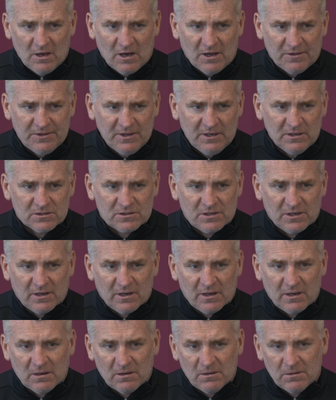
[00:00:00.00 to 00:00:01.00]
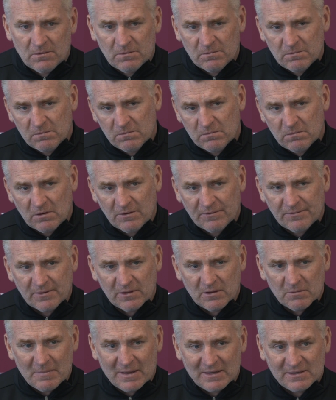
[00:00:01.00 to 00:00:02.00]
I think
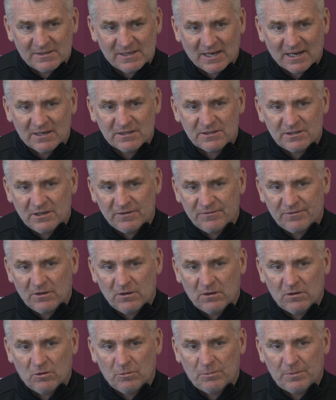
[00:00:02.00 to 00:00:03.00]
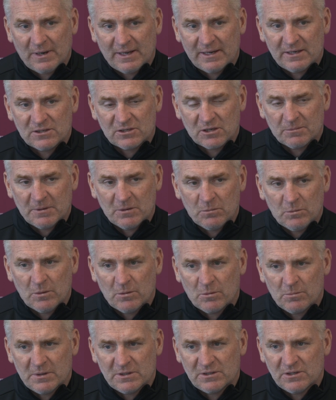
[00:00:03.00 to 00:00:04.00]
the mentality of the whole place. I mean, we
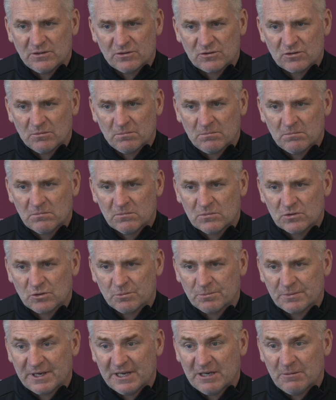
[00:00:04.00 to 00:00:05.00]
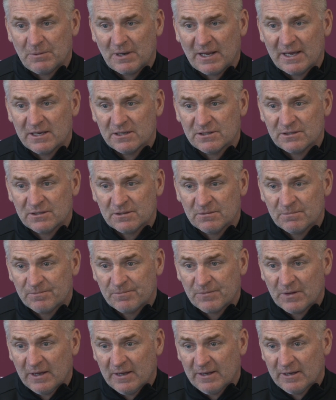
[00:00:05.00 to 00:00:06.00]
were missing some key players
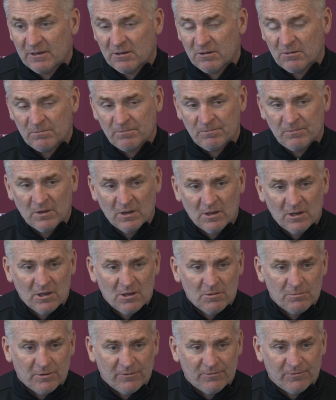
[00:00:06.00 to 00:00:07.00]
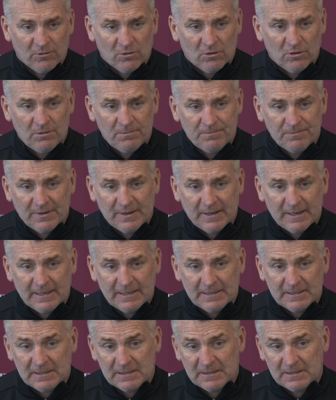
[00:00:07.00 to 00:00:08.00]
before,
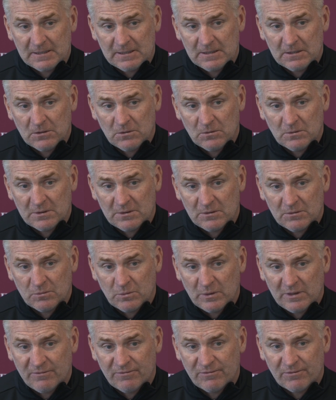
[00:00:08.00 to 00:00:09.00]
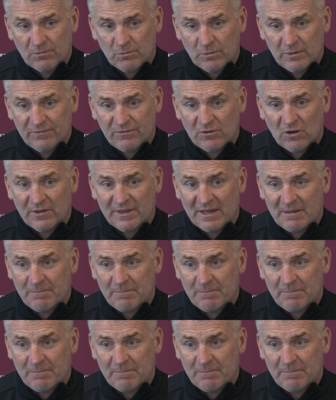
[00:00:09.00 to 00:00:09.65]
you know, and we've got